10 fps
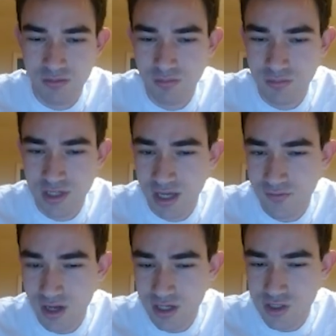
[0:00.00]
take
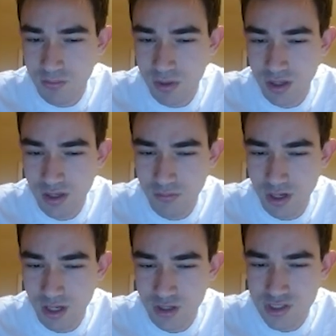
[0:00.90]
advantage of the pin, but
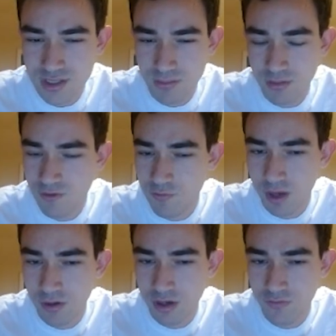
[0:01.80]
I can just simply move my
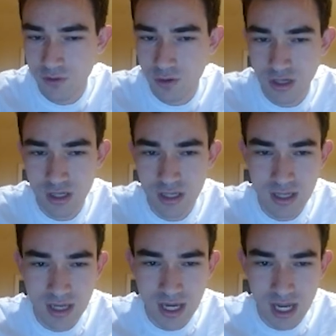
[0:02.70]
pawn forward.
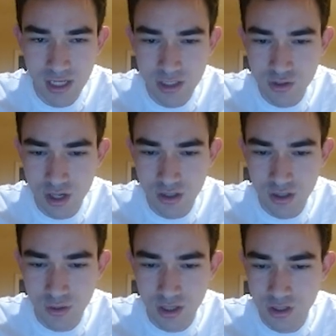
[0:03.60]
Had he tried to
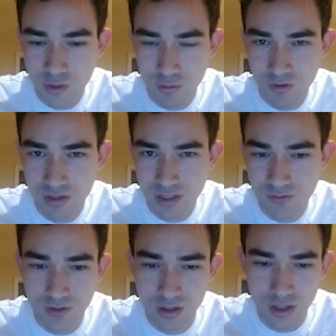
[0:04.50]
go here to remove the
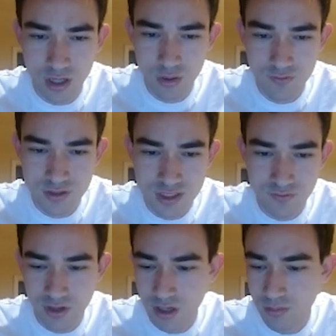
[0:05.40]
defender, I would have just
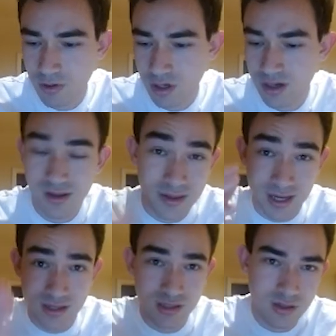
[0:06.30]
defended the pawn like I
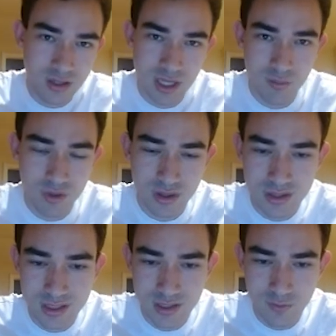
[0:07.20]
did in the game with
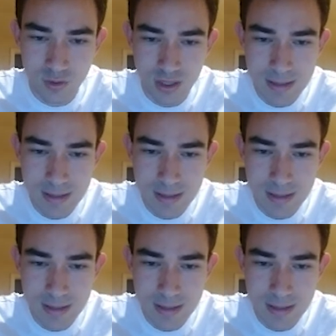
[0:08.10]
d4.